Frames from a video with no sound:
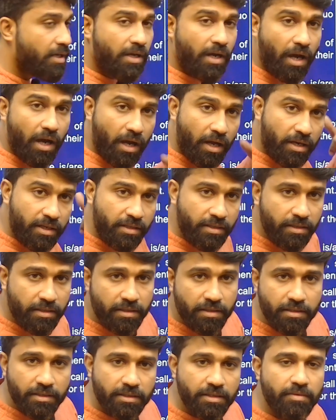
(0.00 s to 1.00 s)

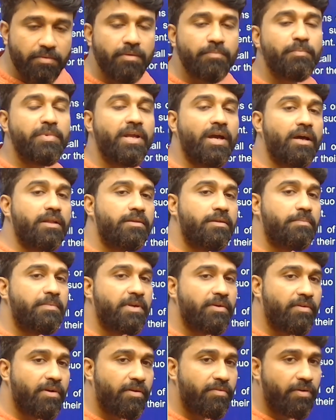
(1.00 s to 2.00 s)
on on the
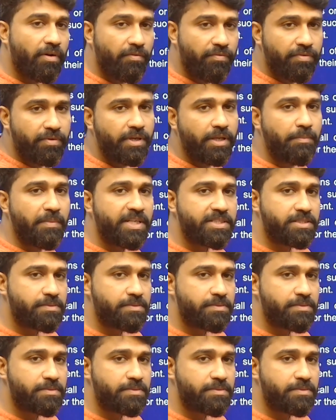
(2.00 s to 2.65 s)
behalf of demised